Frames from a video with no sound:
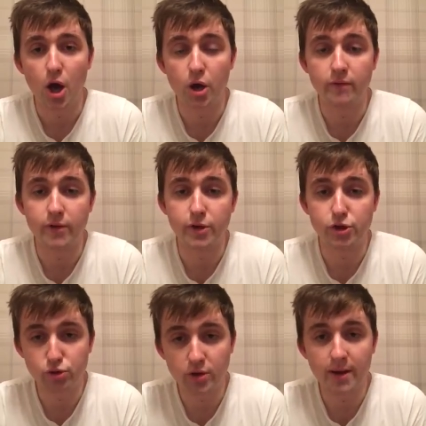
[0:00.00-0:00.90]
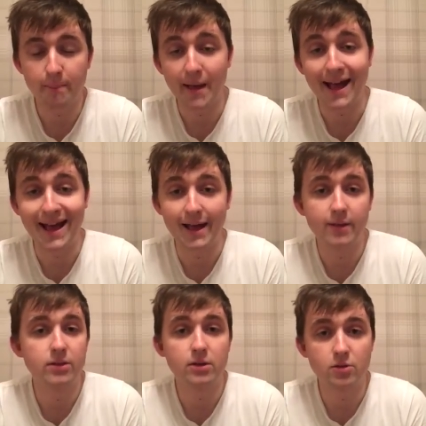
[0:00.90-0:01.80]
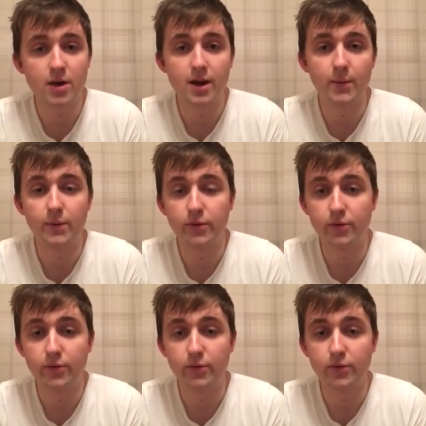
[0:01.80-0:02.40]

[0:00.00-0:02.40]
over the trip and the ground.